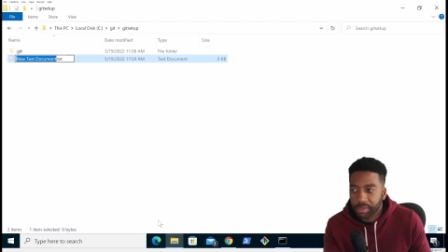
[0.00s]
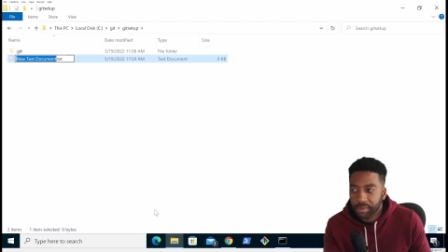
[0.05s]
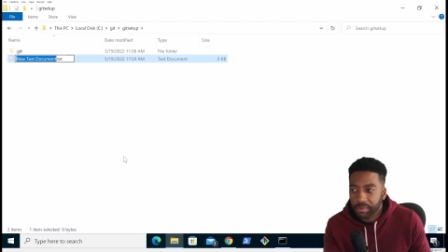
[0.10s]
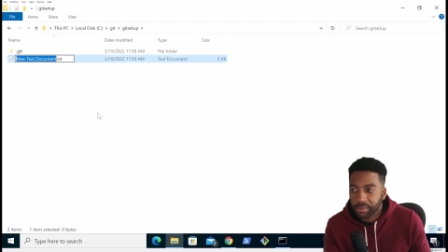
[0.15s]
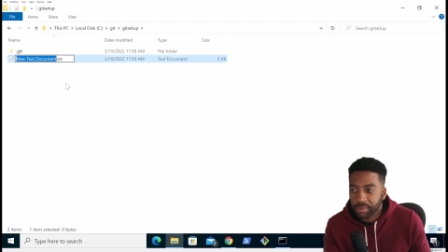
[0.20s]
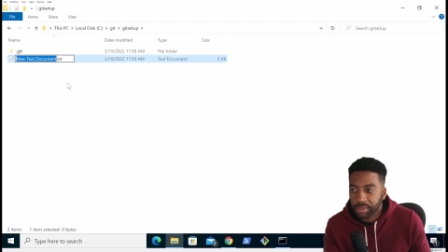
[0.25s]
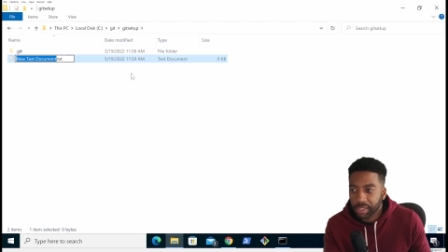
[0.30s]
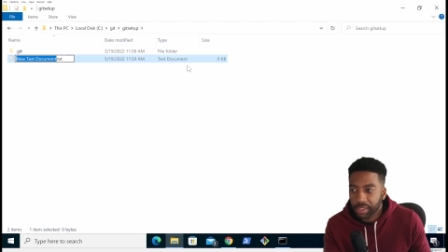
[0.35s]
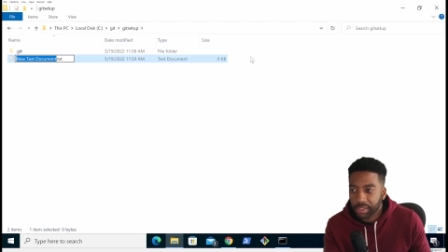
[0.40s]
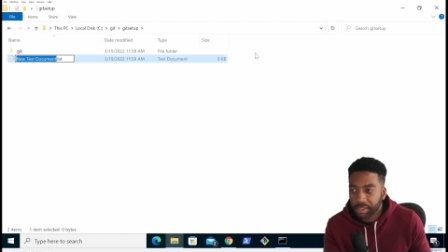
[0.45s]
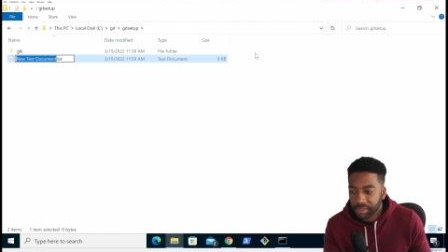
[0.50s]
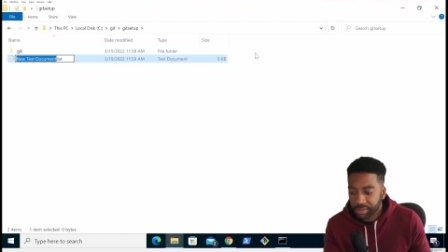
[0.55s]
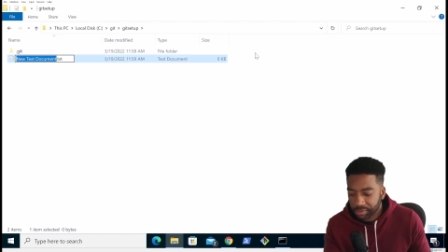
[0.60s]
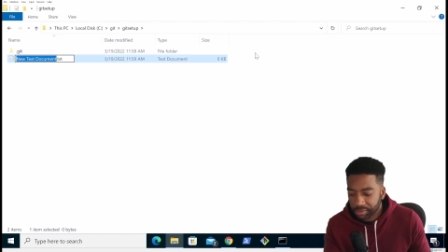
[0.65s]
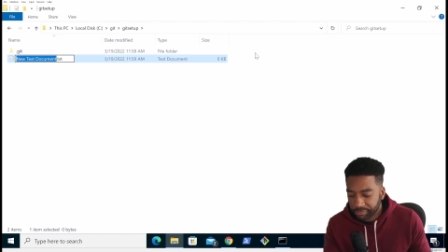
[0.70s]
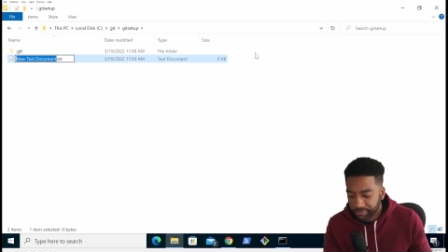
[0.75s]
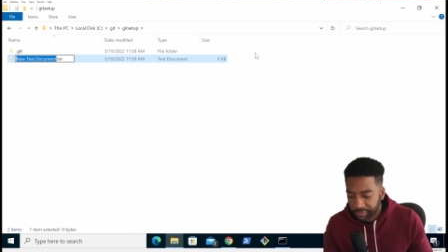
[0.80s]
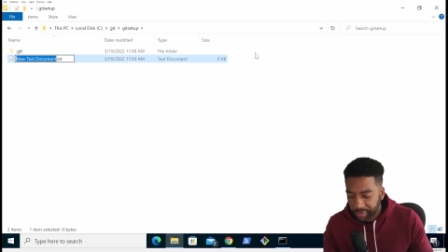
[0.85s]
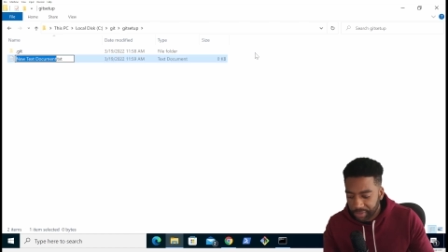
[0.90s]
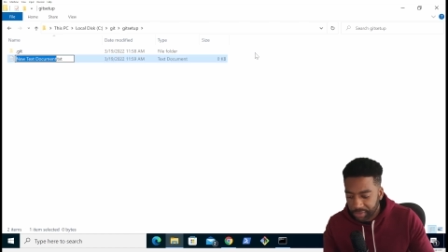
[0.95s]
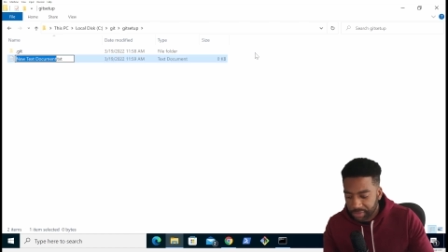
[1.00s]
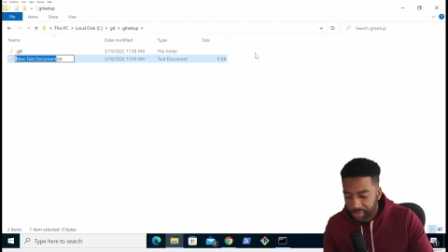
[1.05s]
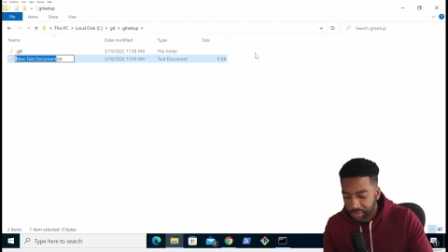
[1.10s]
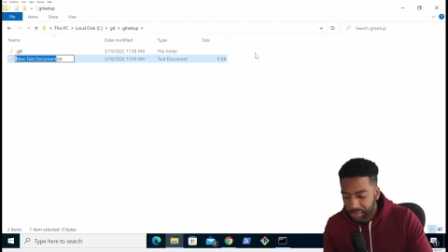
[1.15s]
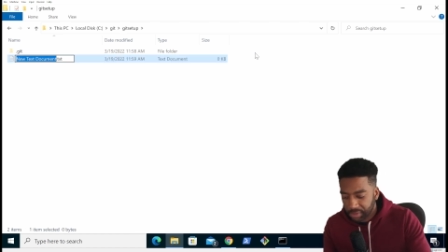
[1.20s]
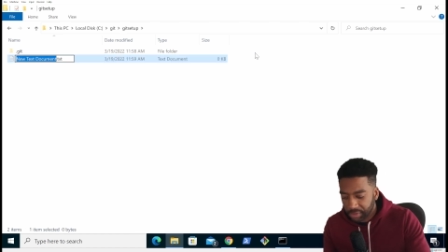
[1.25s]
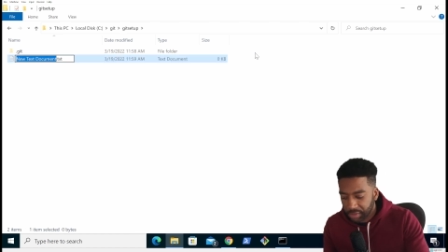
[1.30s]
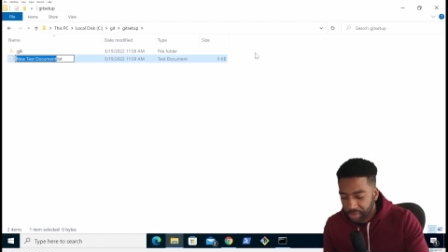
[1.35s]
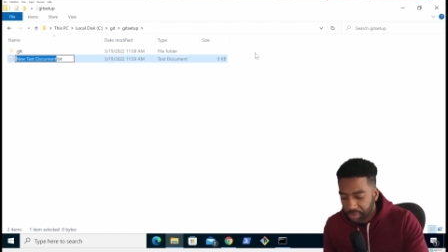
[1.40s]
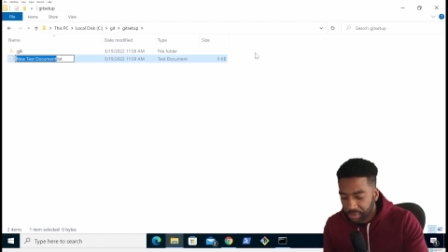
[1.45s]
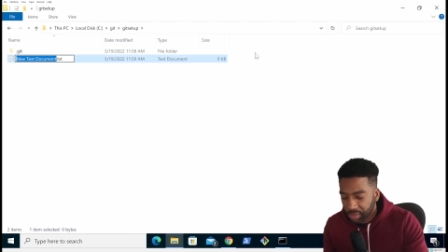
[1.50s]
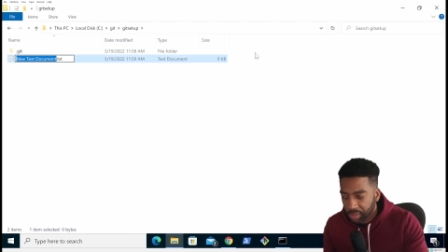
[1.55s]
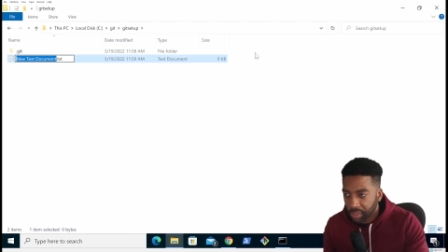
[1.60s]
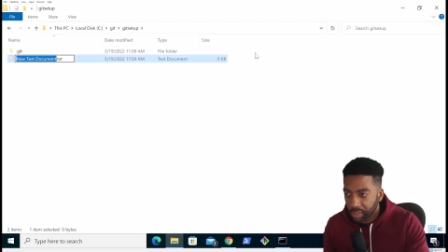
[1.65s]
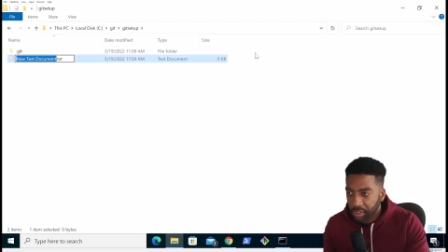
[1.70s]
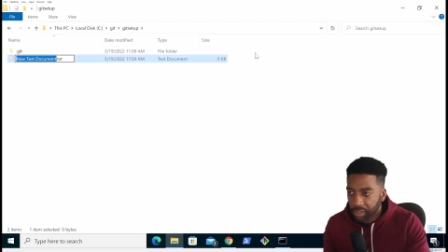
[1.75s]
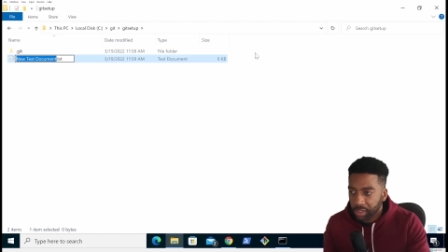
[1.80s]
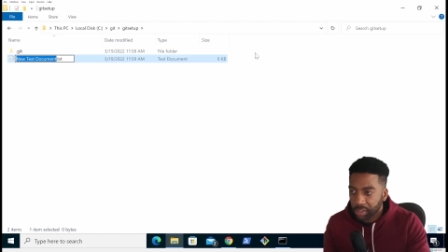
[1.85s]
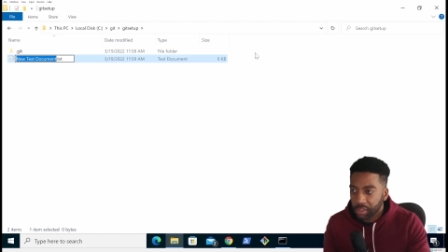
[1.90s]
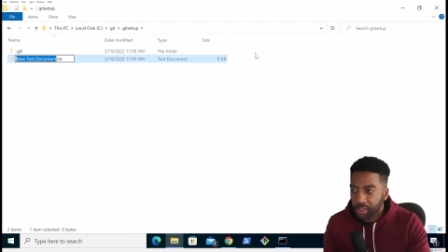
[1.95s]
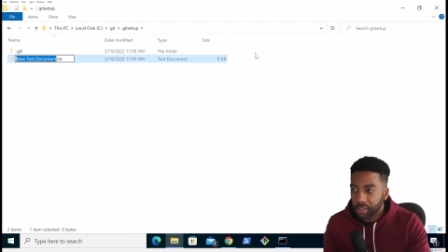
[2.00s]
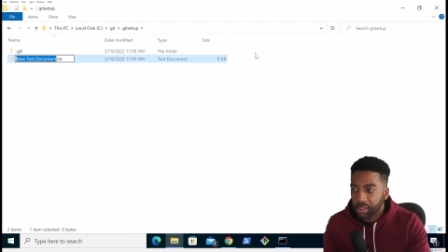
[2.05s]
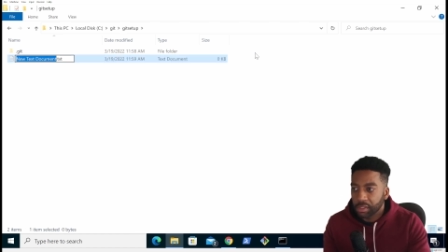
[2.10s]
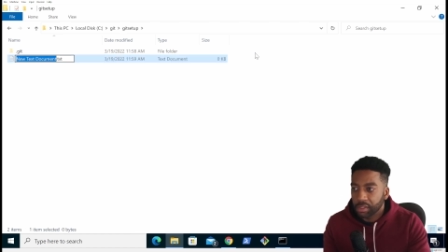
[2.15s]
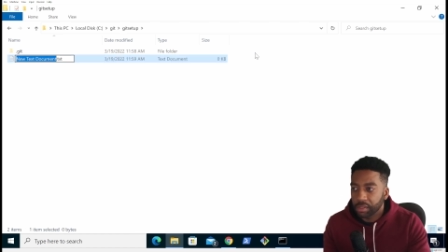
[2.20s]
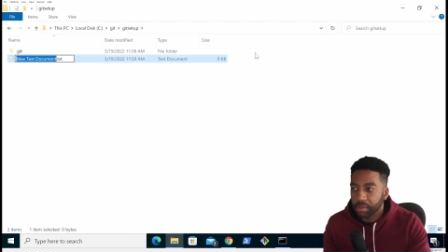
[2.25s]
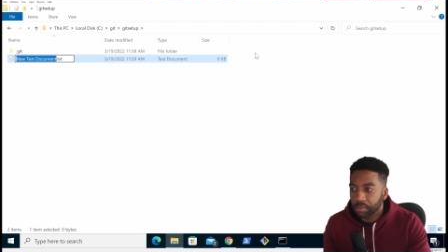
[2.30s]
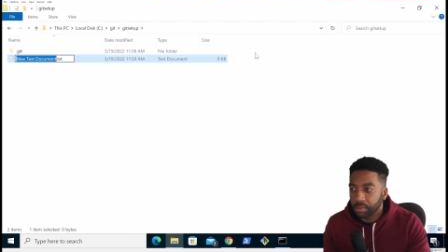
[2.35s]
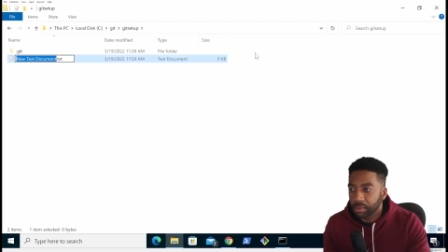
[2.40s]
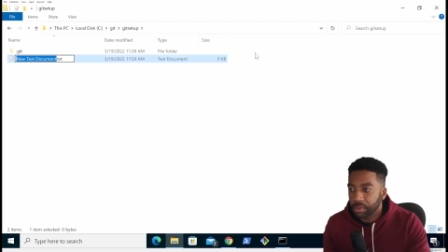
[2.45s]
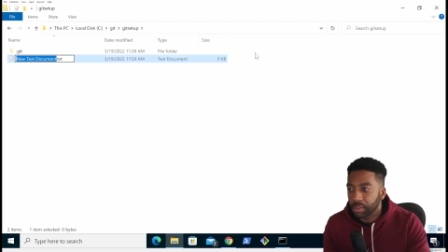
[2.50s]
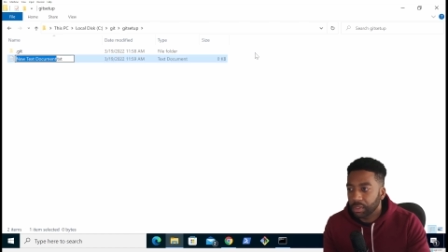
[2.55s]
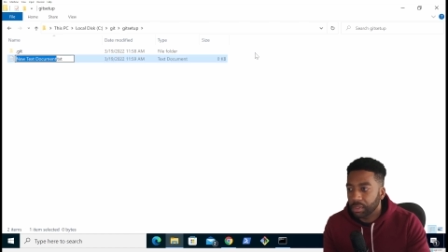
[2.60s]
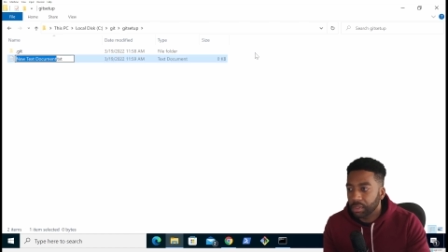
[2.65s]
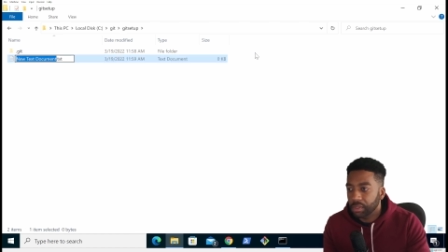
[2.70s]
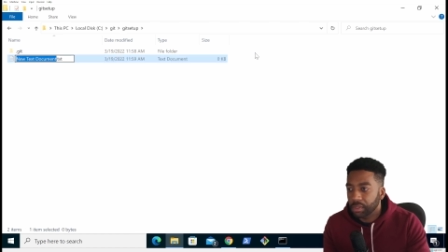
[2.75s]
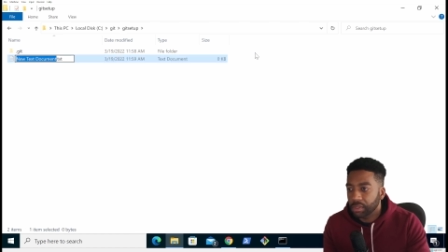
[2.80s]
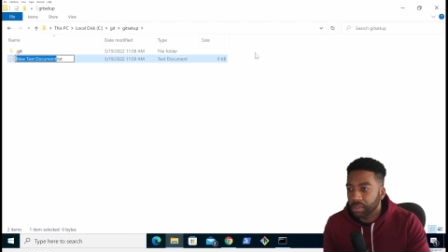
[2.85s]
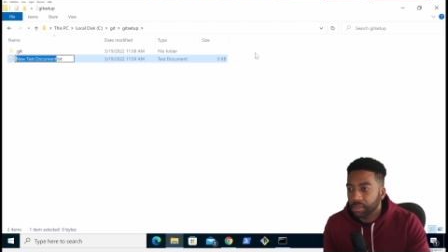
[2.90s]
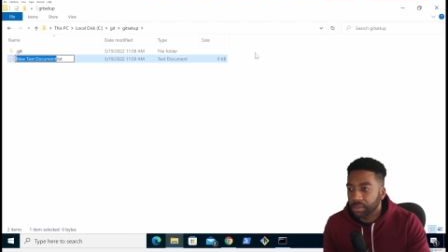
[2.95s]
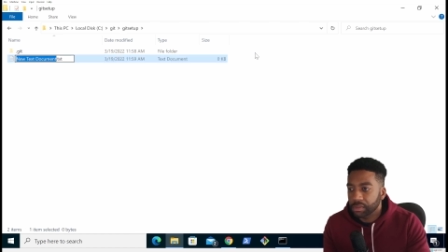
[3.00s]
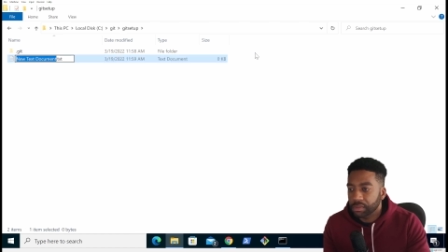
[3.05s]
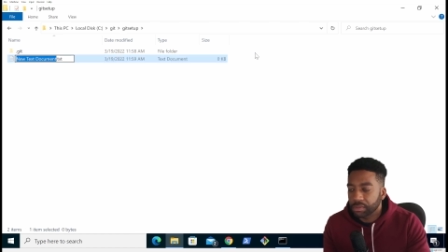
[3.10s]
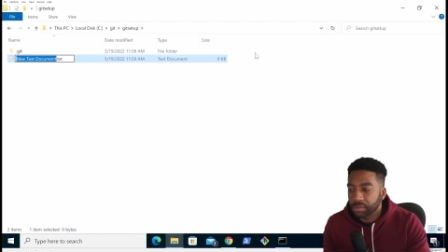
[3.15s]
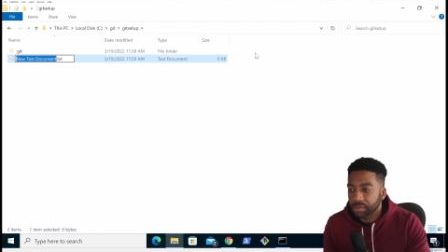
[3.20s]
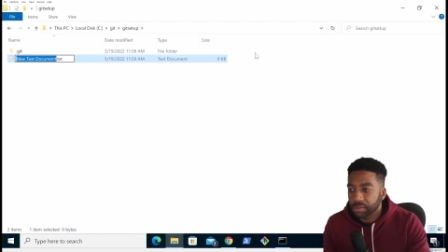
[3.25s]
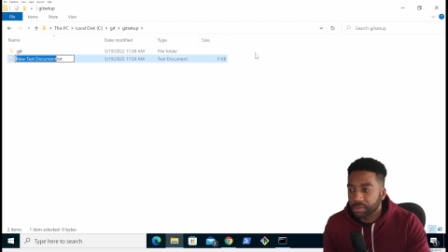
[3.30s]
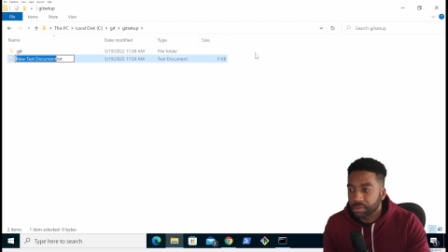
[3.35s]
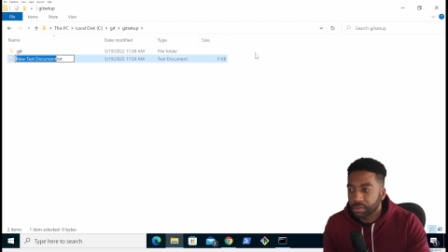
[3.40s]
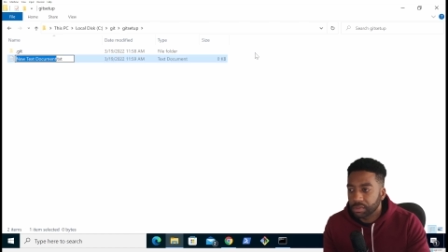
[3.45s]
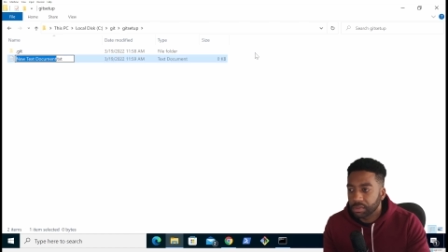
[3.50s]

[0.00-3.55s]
We're not gonna get too fancy here, and we'll call this,